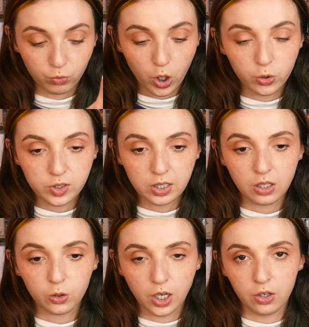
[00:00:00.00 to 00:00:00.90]
Rosie
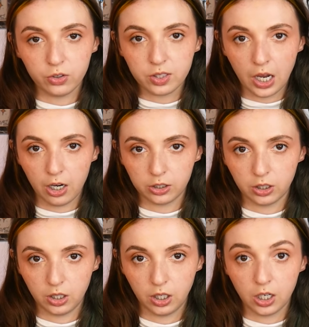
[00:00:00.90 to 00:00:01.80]
O'Donnell's
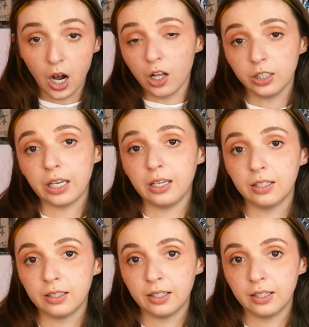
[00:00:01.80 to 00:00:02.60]
character, Gully,